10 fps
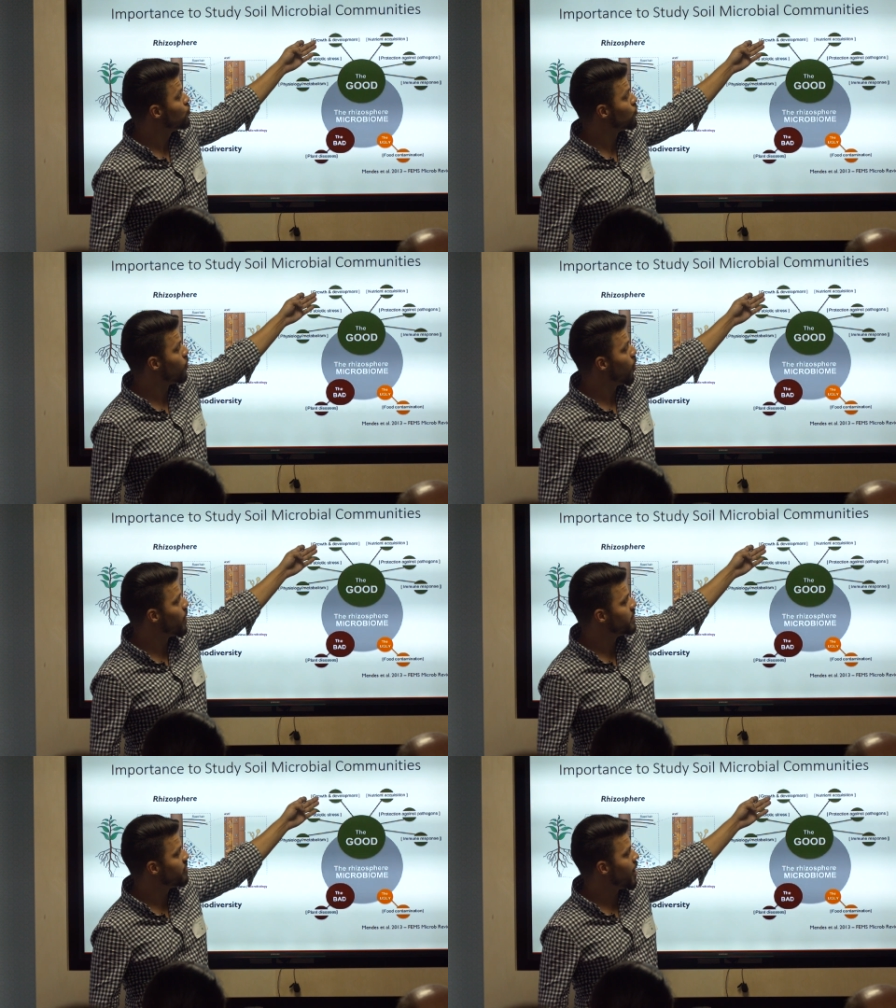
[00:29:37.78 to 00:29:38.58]
to grow
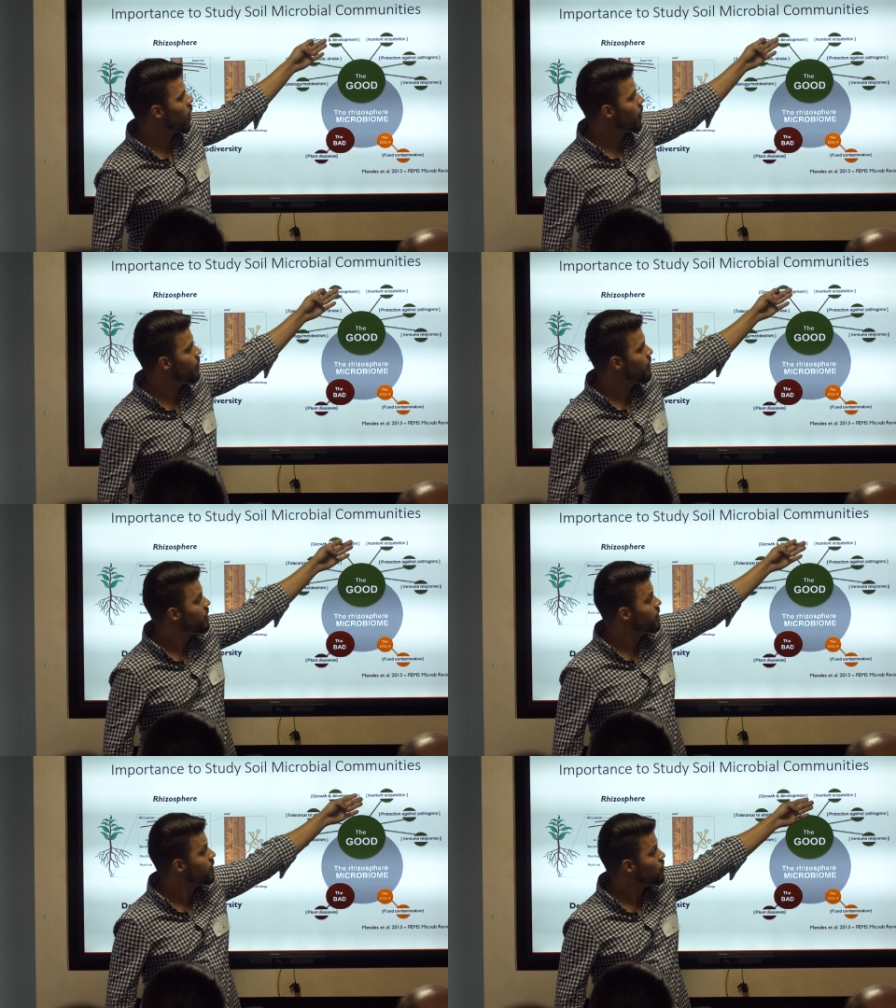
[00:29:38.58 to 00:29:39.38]
and develop,
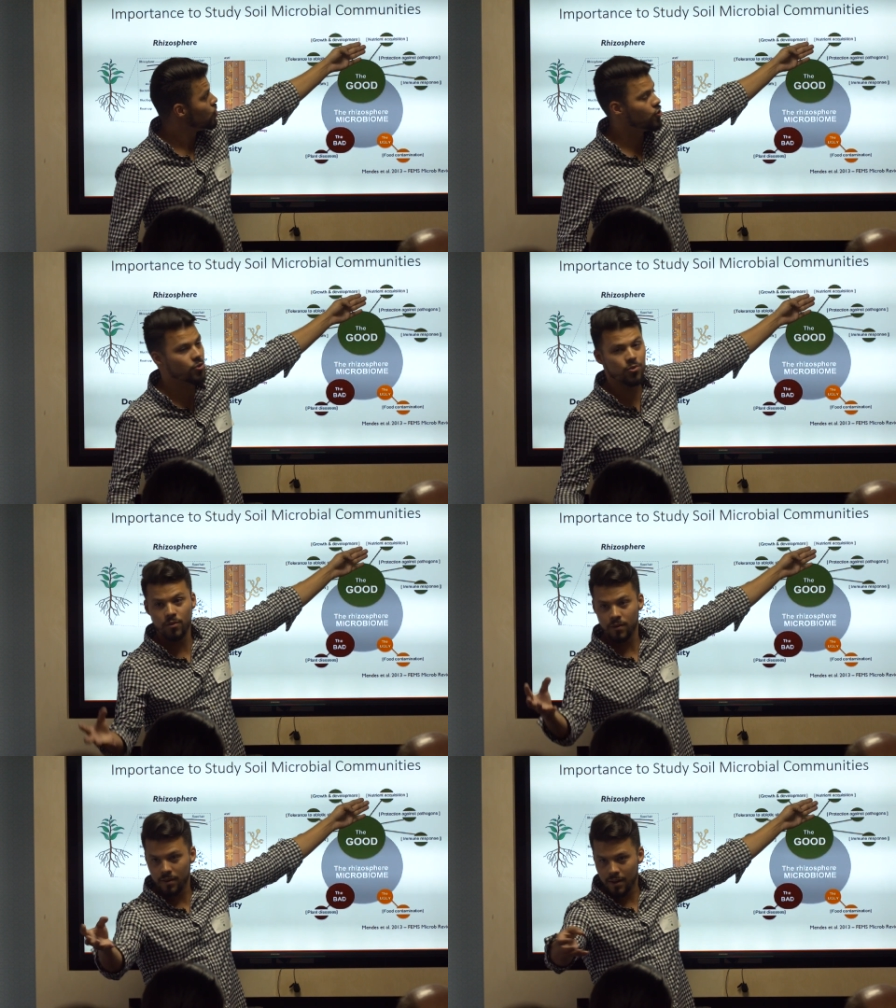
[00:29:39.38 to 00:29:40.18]
to
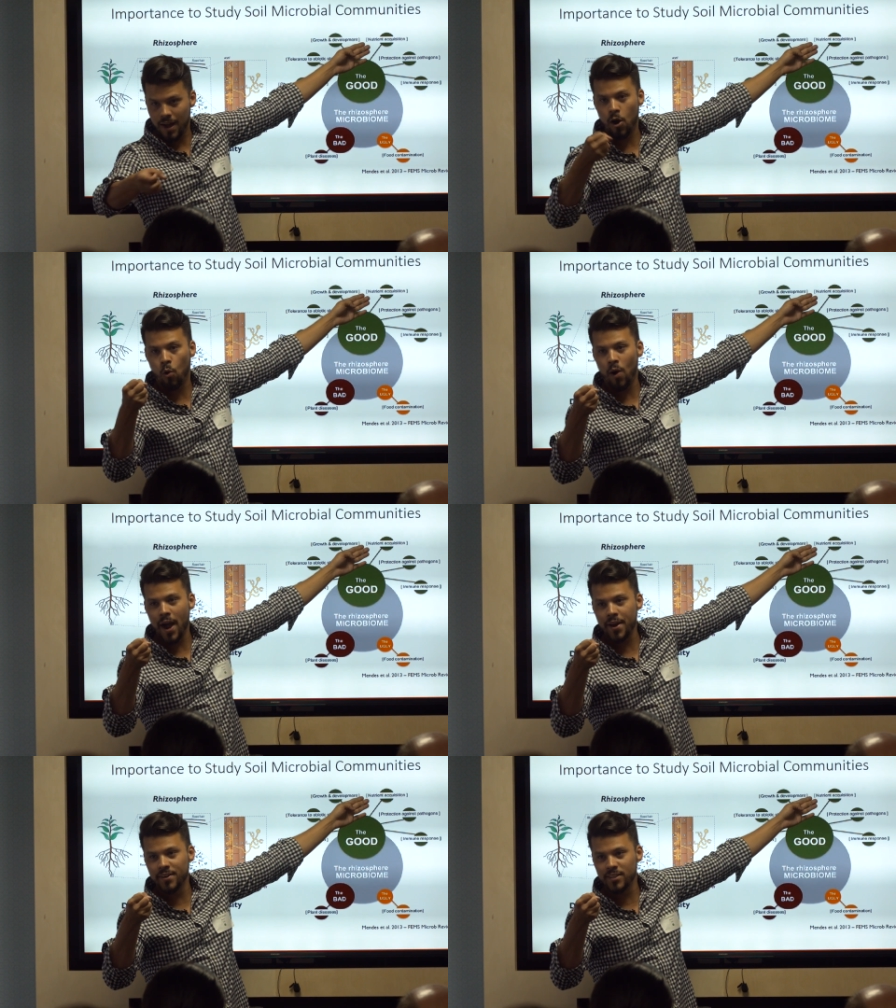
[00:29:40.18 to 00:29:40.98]

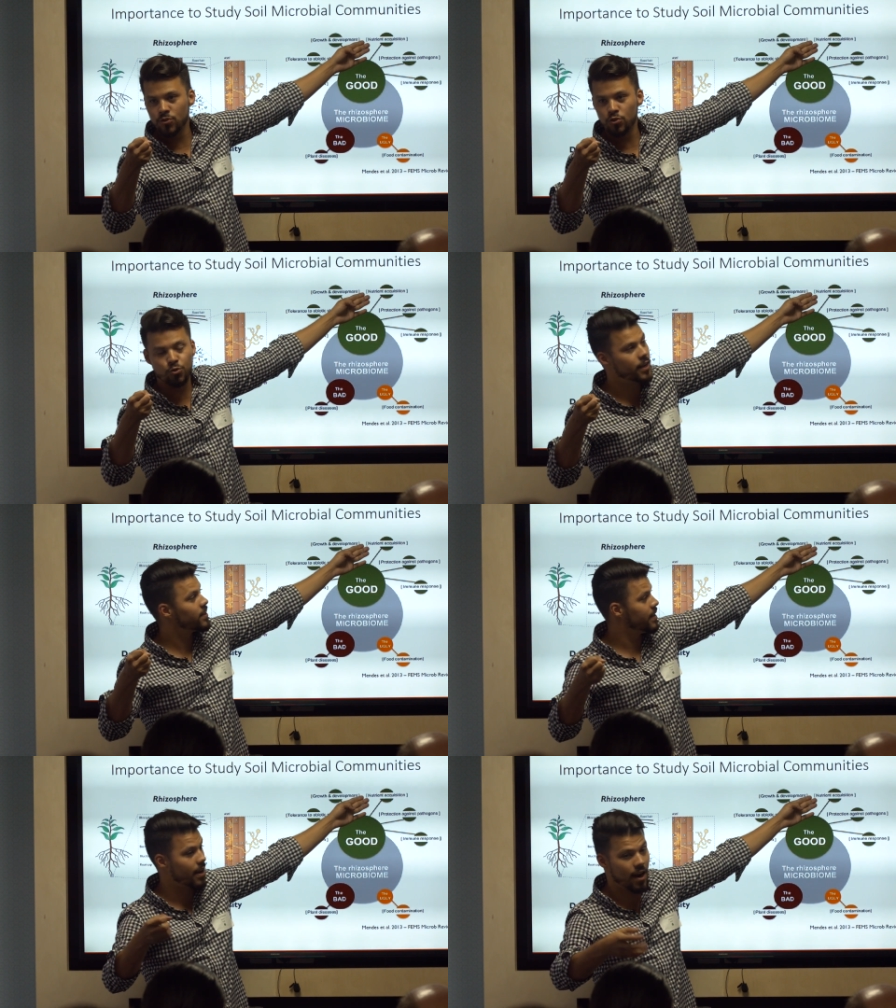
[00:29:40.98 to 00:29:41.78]
acquire these
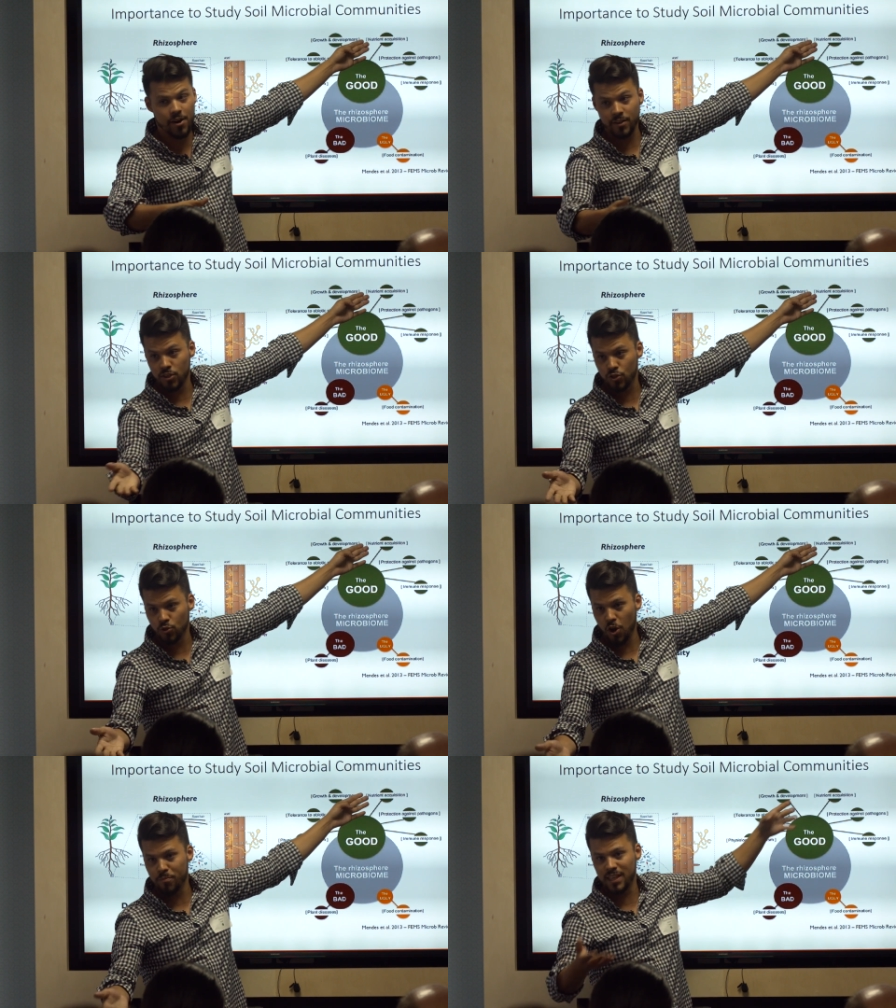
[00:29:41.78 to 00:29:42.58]
nutrients that are in the
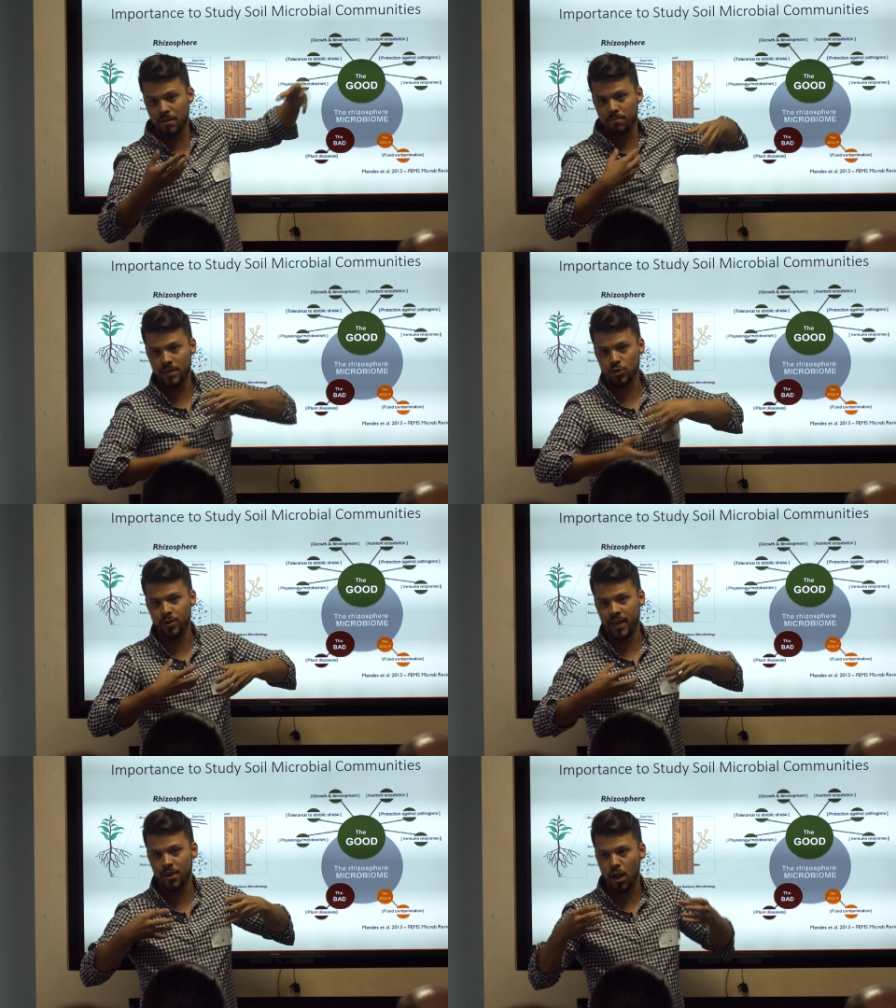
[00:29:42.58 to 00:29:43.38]
soil, but the, the
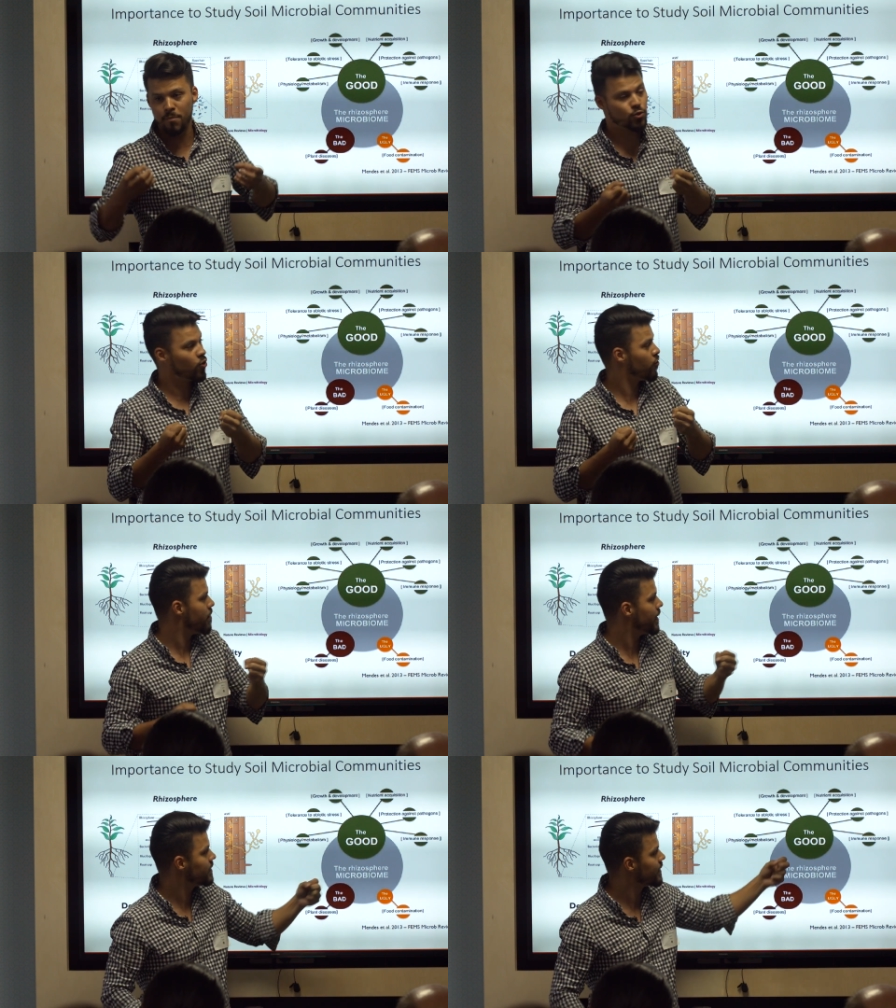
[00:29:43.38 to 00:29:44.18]
tree cannot absorb
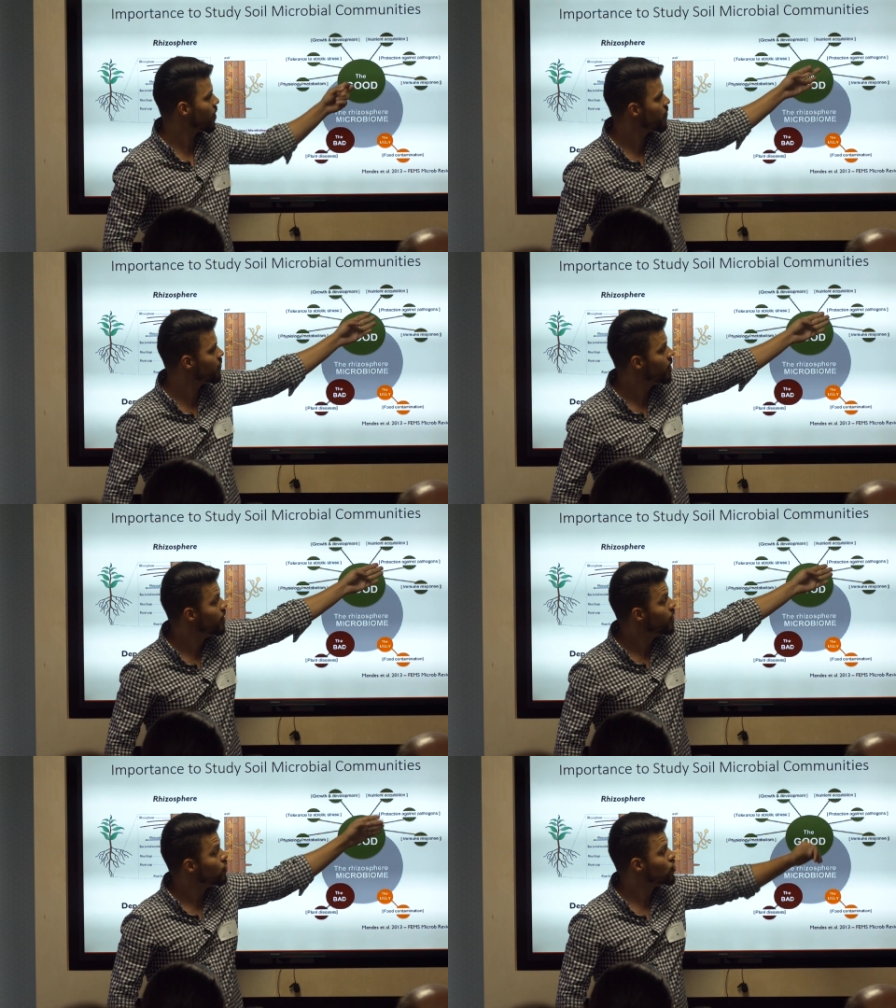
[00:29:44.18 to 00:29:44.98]
by itself,
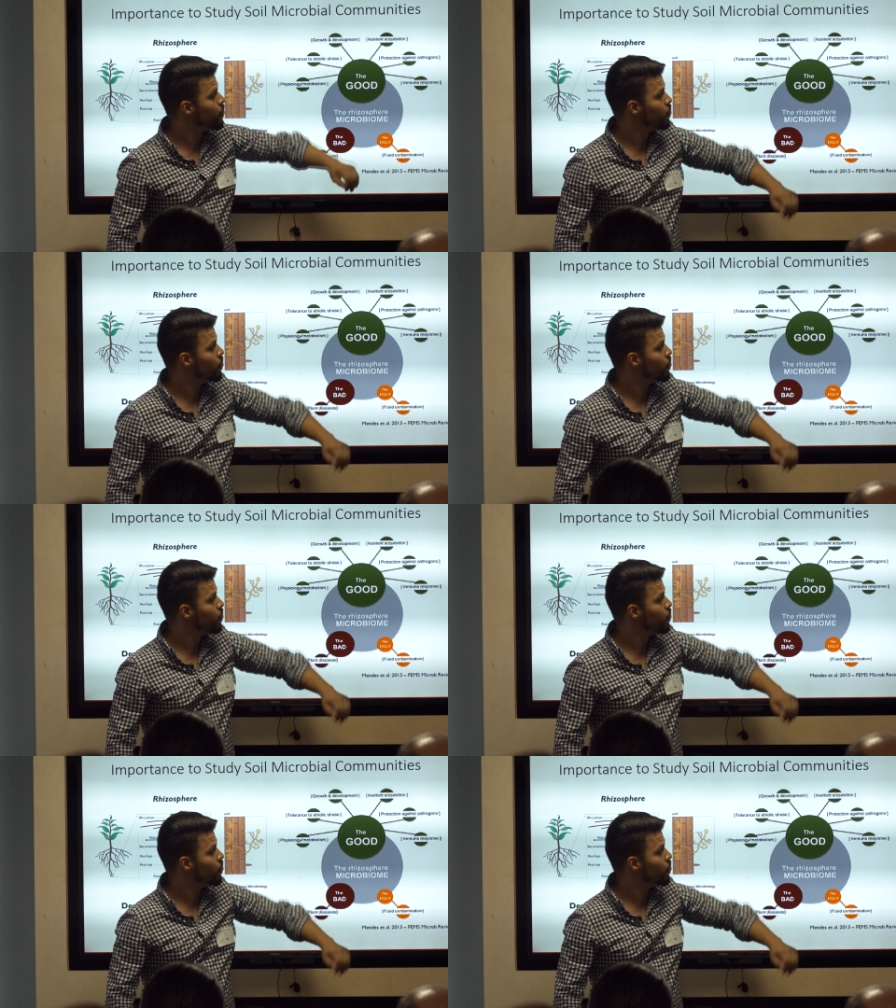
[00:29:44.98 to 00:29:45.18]
to